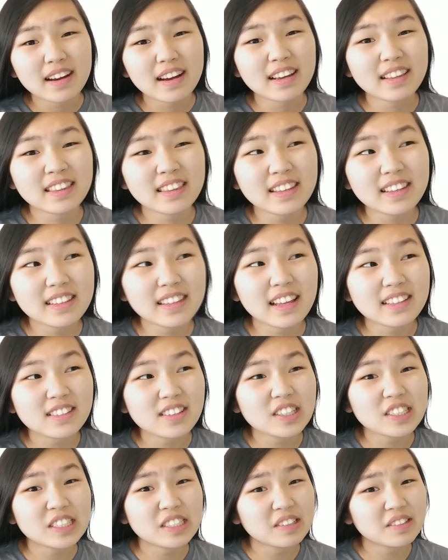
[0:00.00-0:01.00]
I think that's
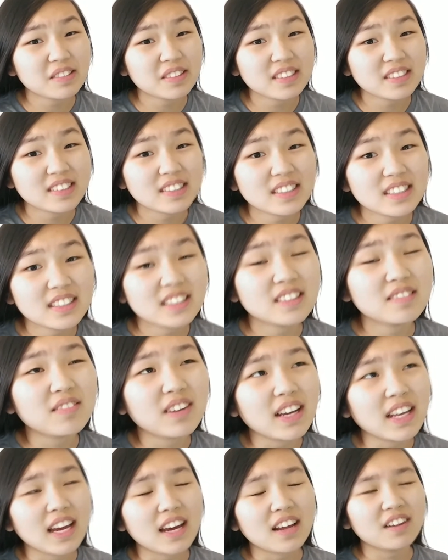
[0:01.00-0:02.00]
also a...
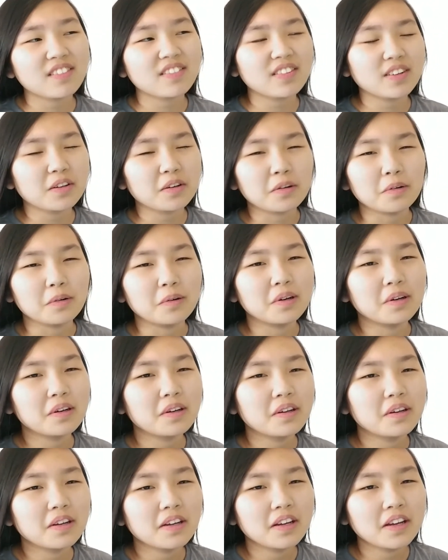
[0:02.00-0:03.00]
Wait, I don't even know.
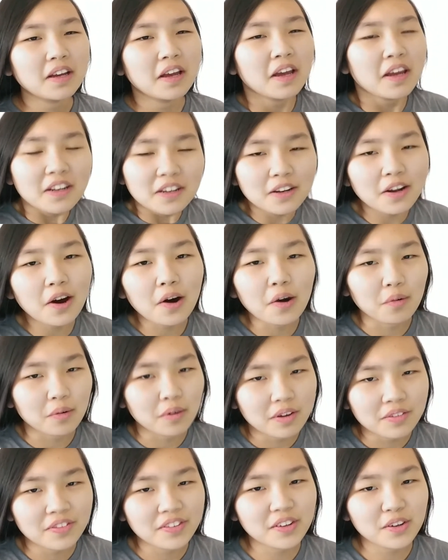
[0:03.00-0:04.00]
No,
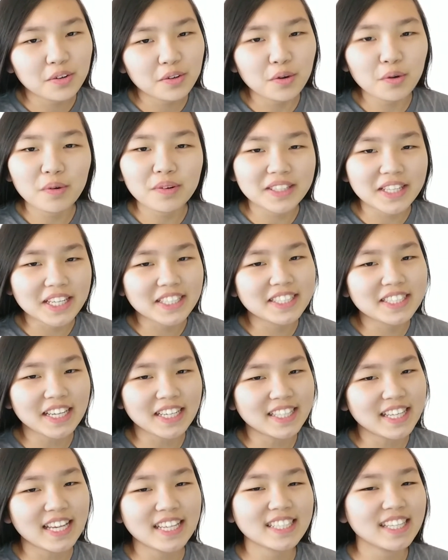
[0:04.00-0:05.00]
if I don't know what Dead
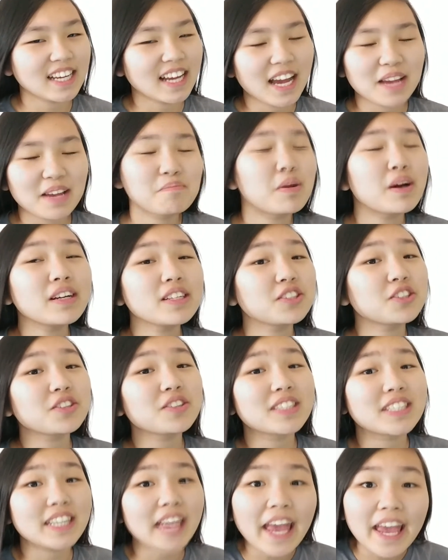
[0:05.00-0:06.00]
Cells is, I'm pretty sure
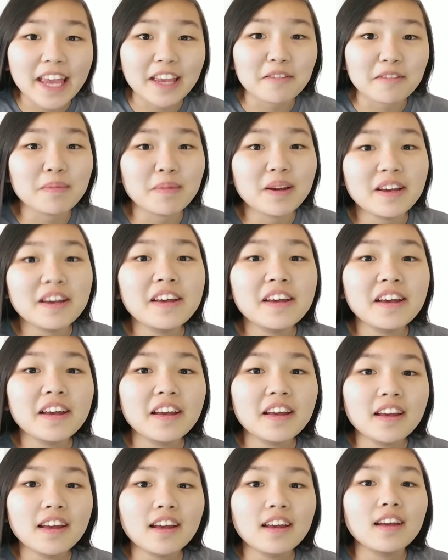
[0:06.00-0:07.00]
it's a
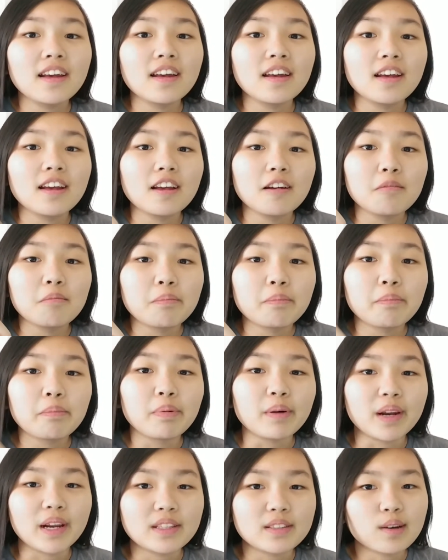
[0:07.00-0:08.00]
game.
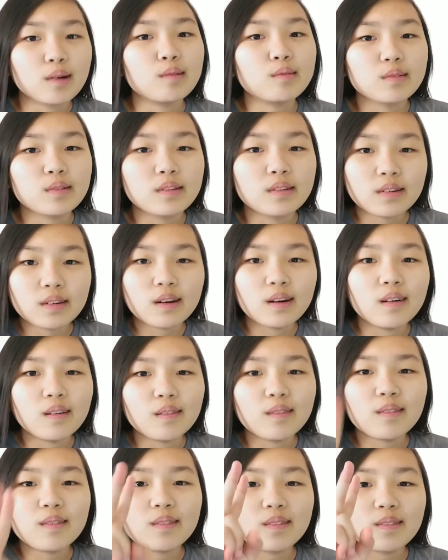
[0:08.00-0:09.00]
But I don't
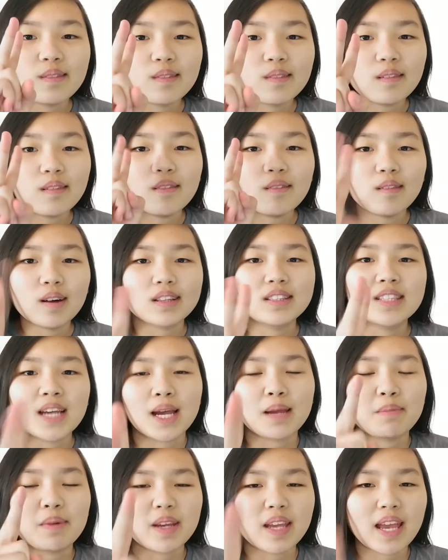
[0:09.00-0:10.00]
know what
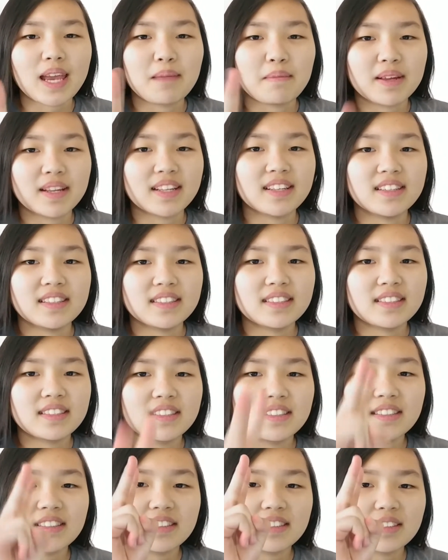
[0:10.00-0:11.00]
type of game it is.
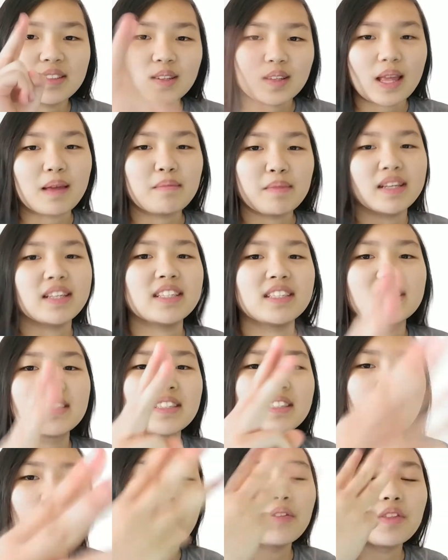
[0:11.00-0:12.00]
So that
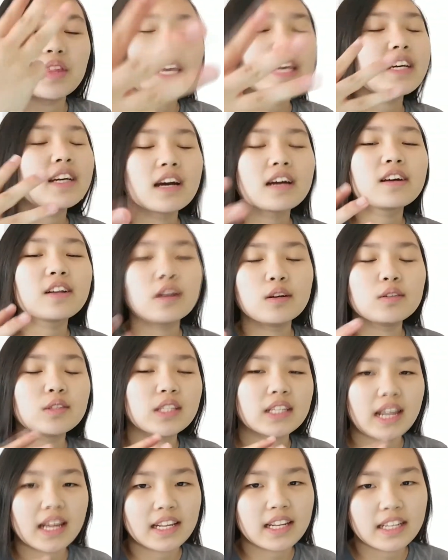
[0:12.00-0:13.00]
means, in
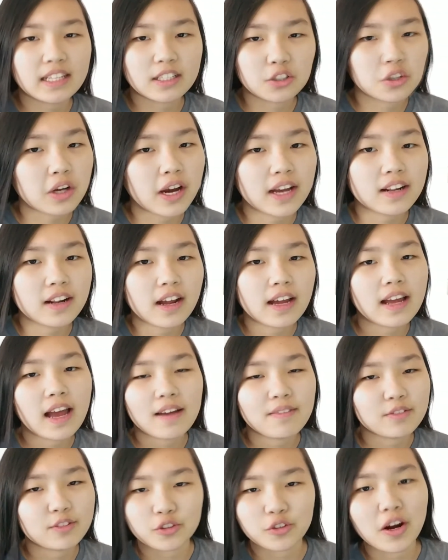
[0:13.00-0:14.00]
conclusion, I
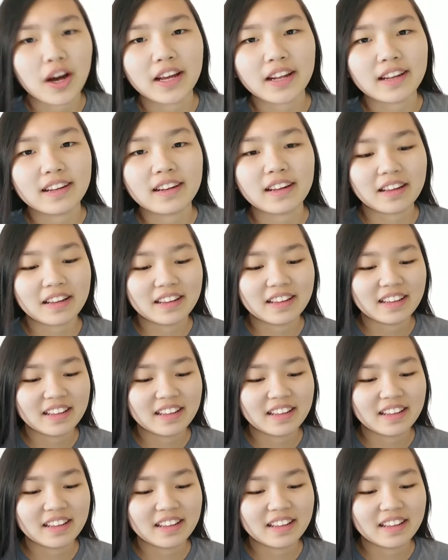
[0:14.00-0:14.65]
haven't tried it.